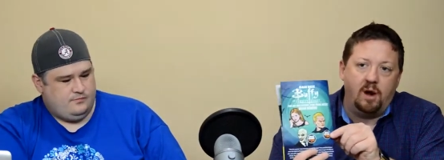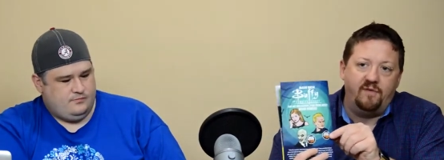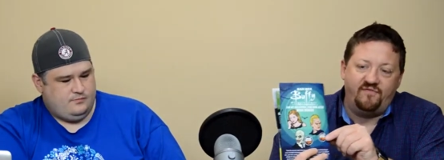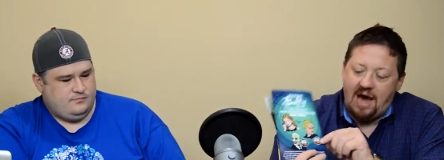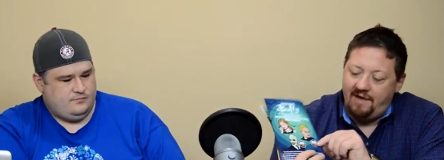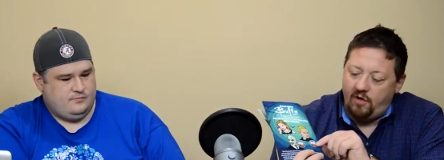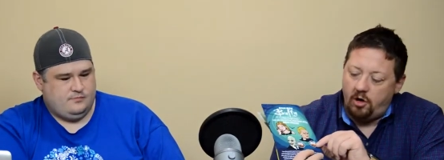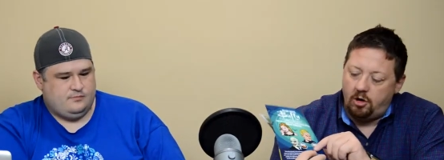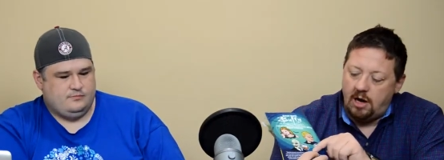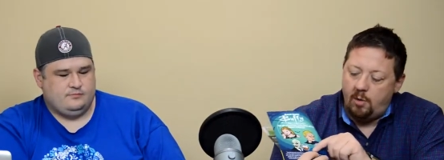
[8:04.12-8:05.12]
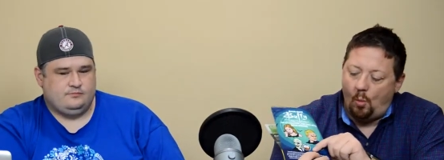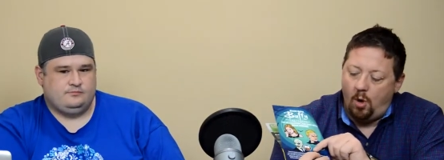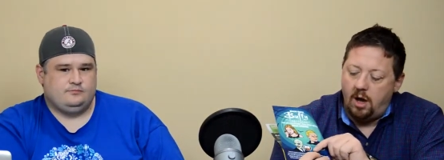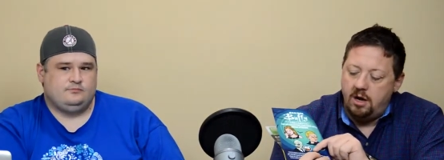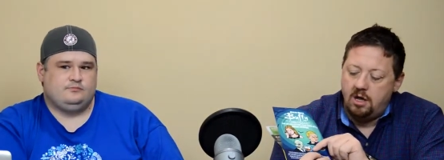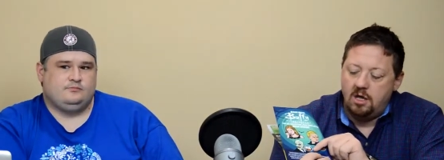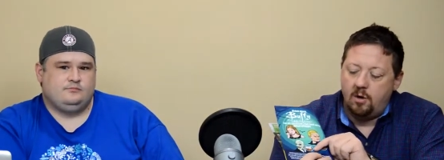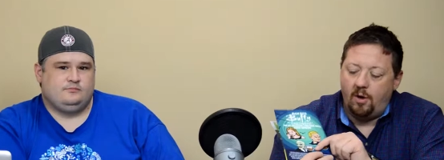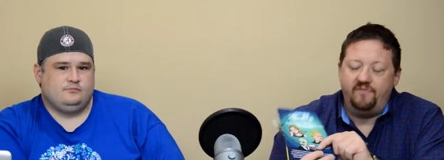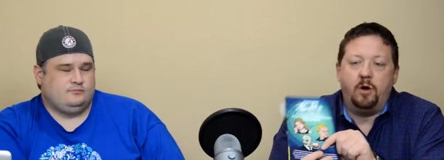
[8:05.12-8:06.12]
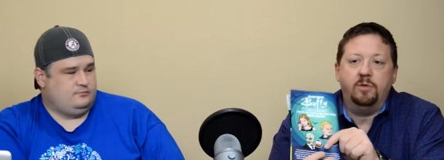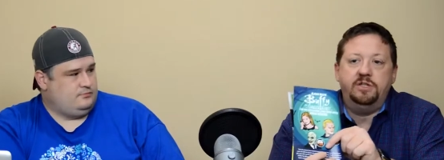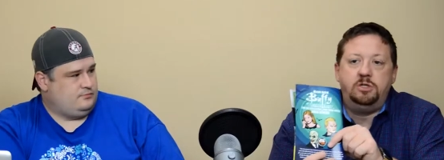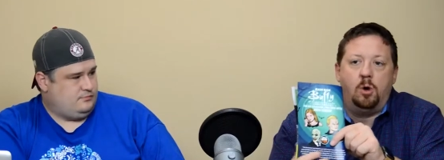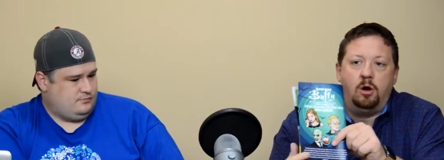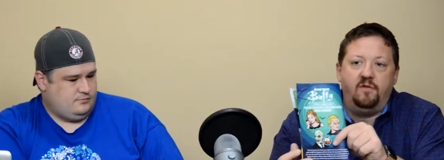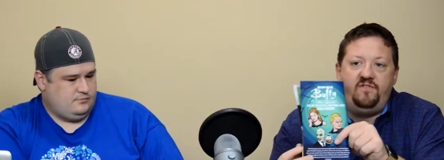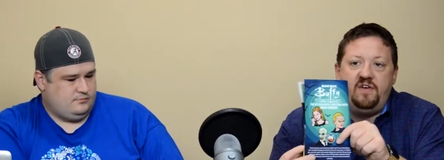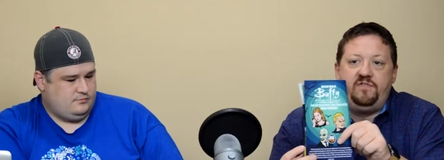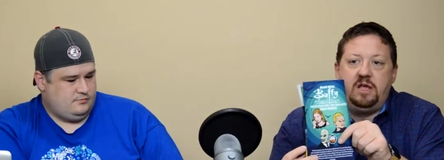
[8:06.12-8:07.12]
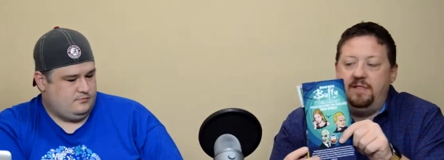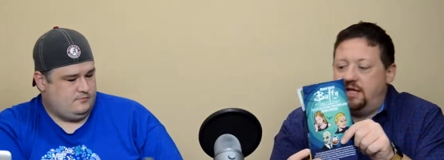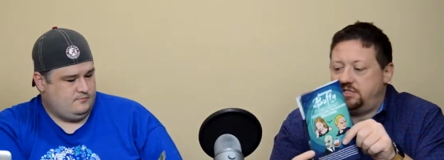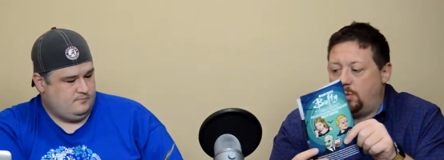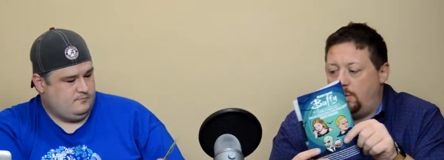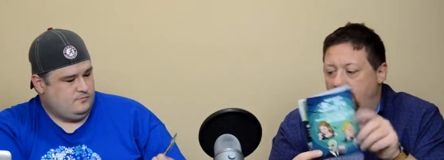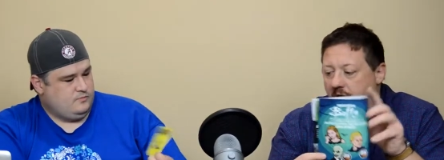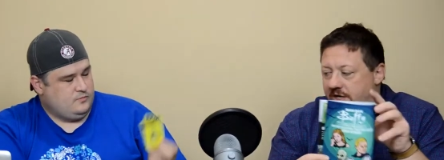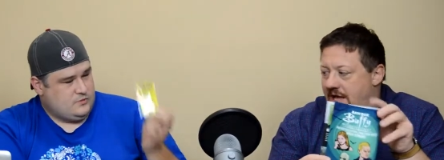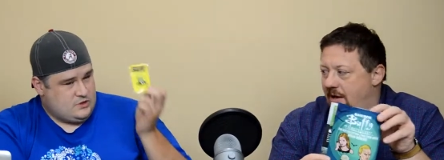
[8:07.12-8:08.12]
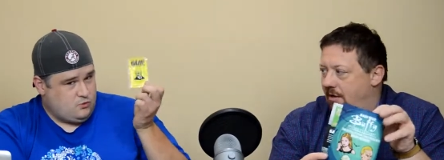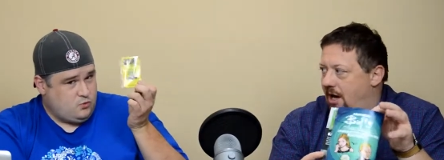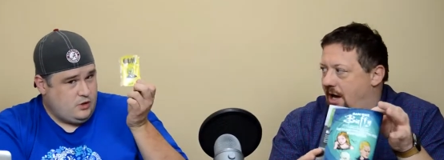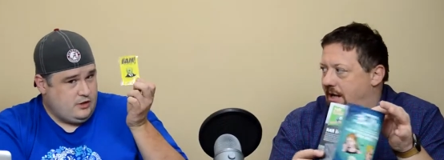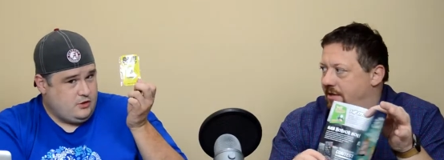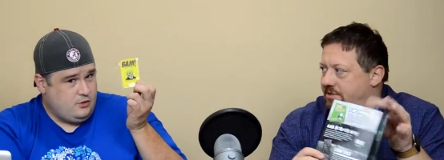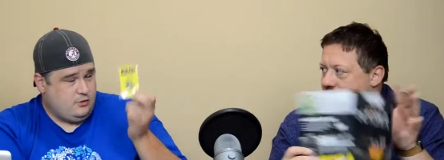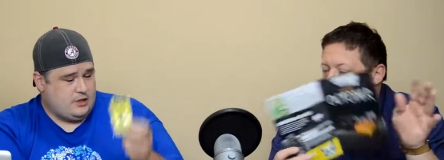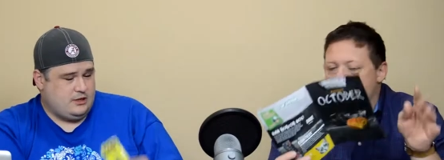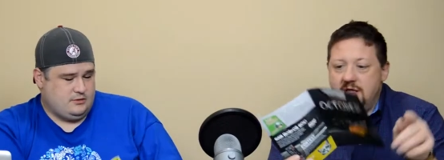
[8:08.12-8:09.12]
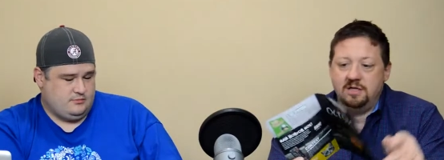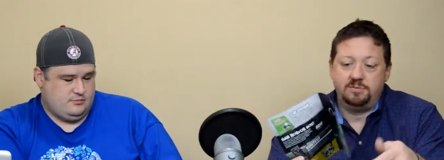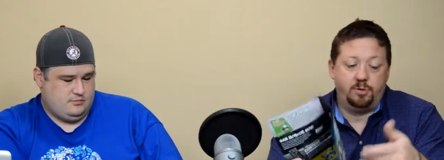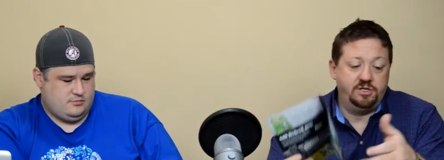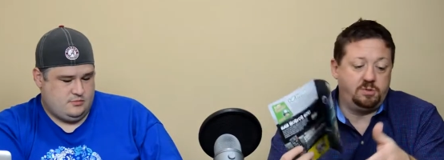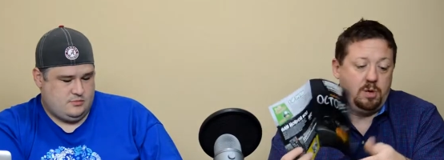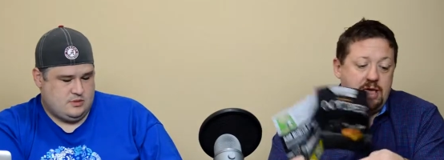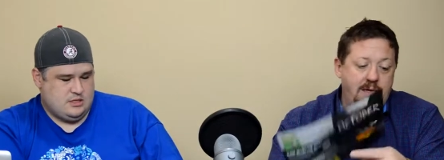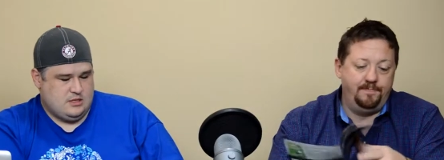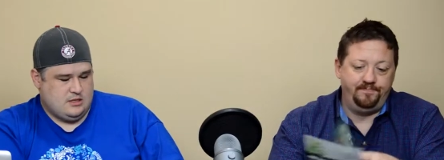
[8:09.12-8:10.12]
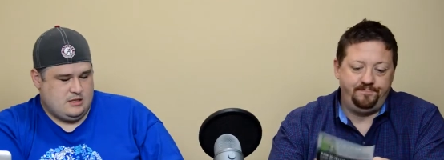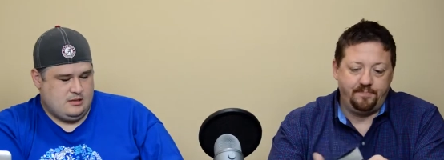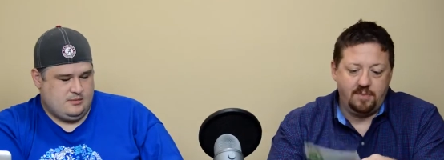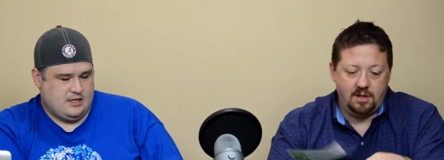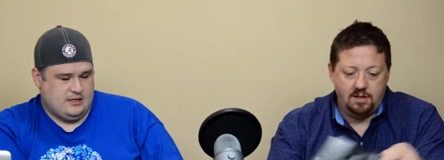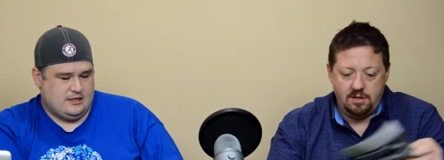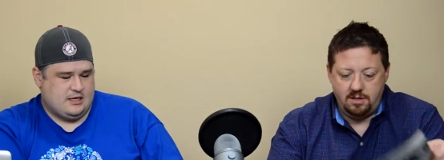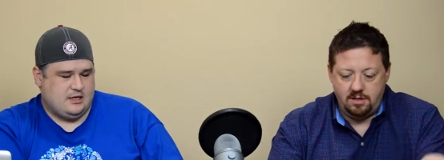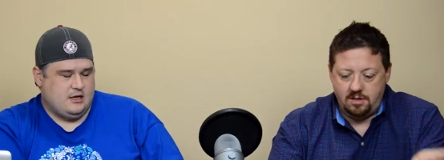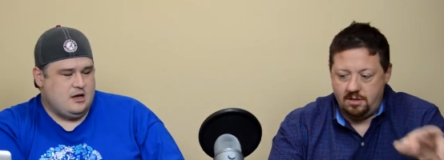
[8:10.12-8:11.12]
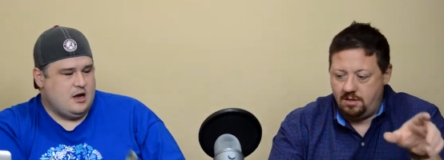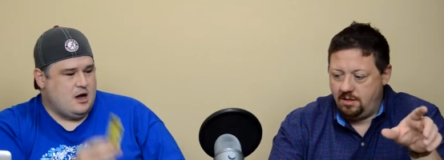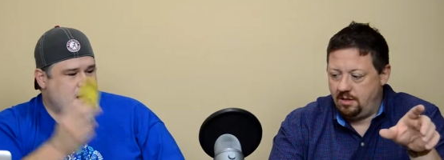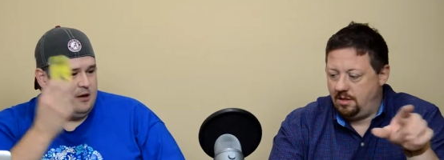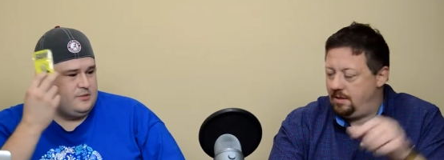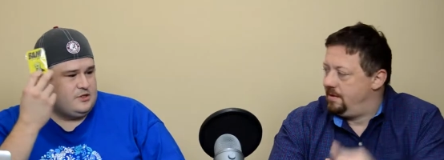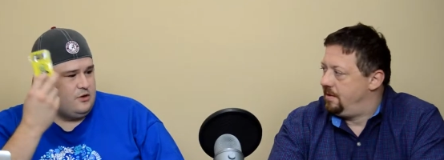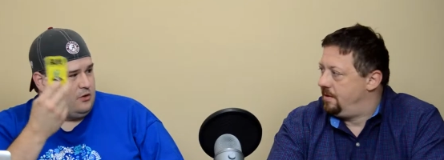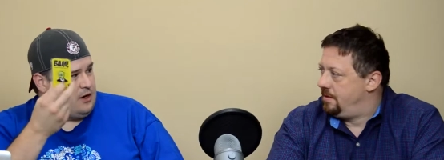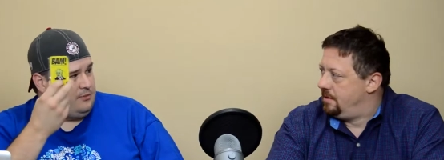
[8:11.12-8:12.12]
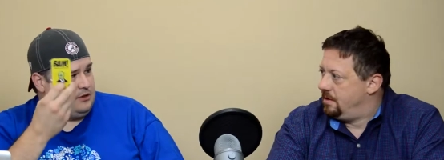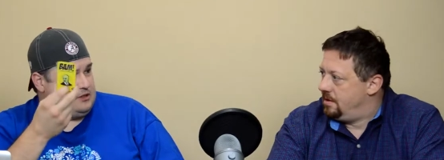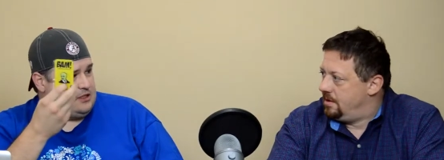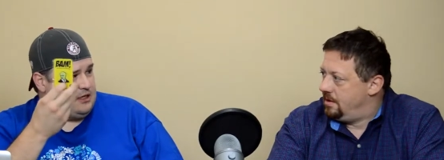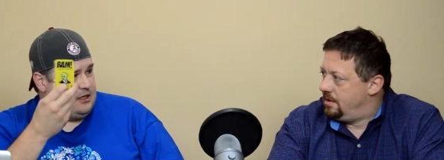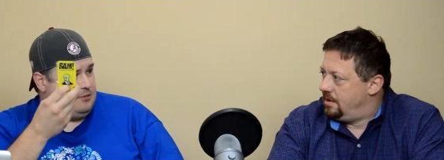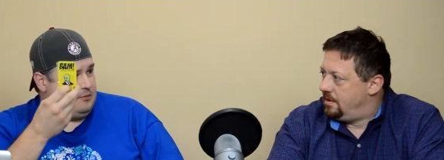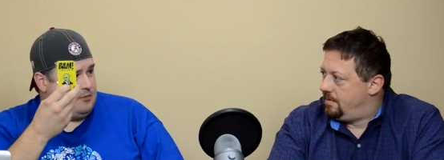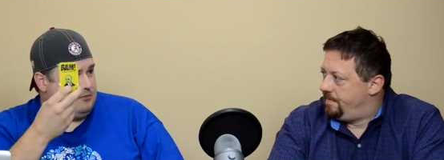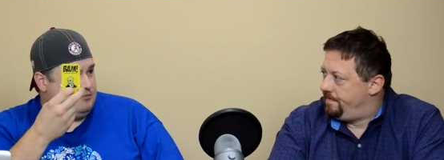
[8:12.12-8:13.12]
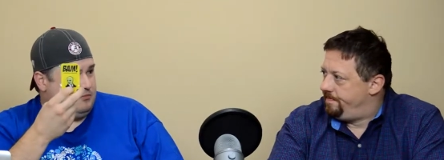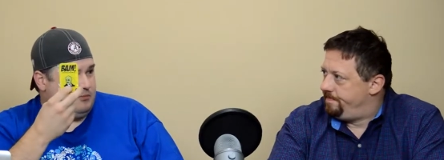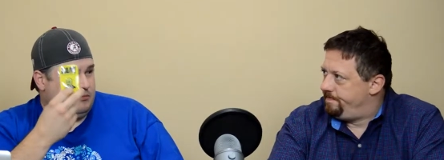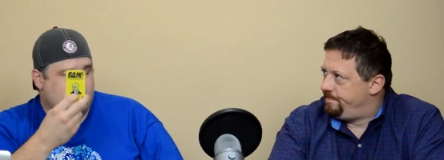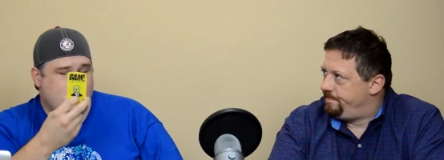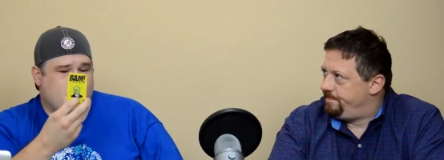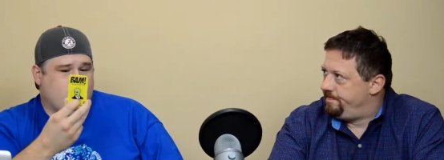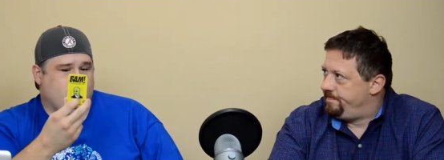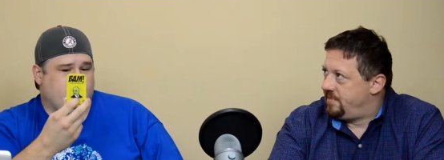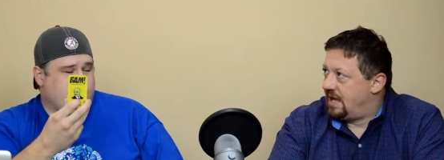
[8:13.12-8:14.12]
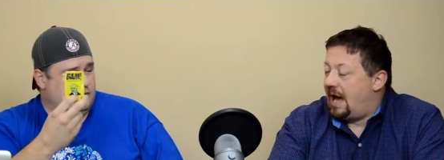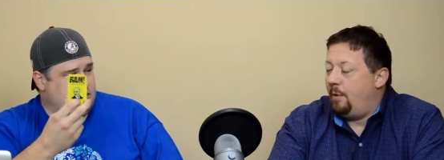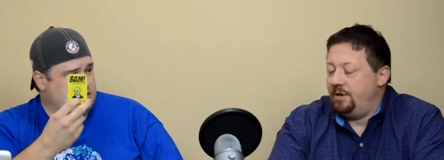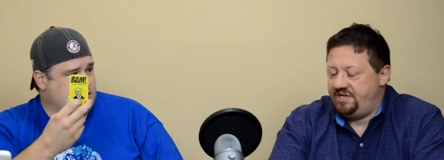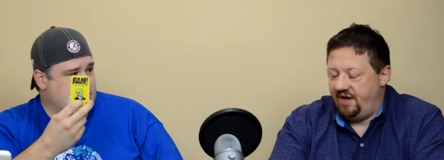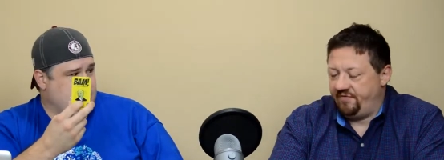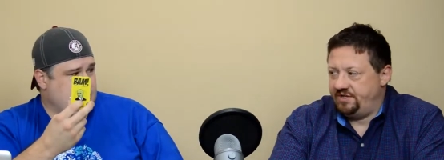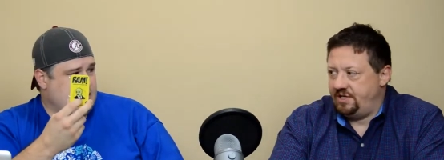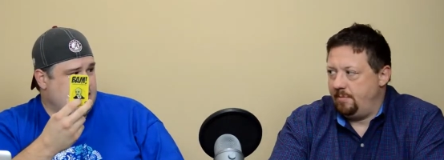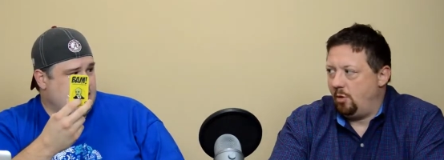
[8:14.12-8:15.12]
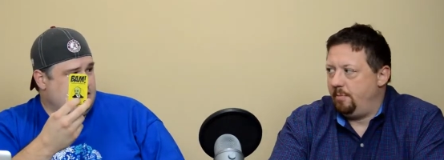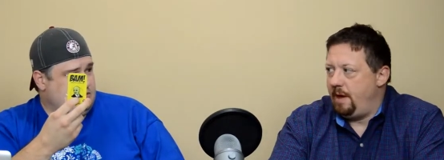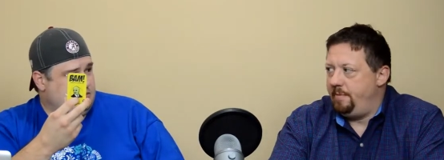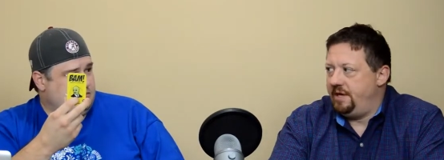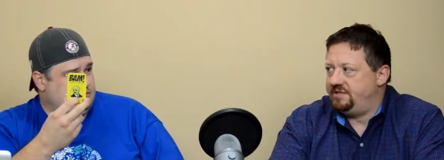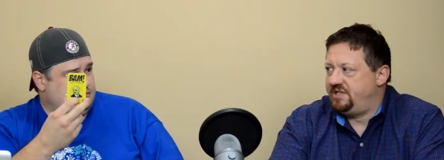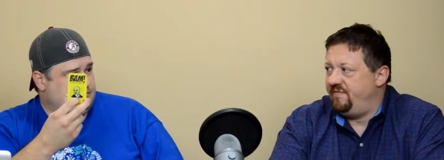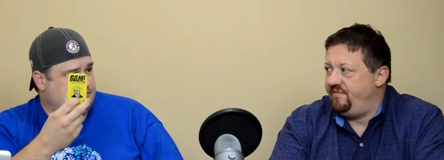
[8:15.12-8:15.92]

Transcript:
Speaker 1: of 500, and one well, only 250, and that's the one we lucked out. It's really cool, so guys. It's pretty sweet.
Speaker 2: Yeah, like that. Um, so I'm gonna say more than we. I would definitely say more. Maybe seven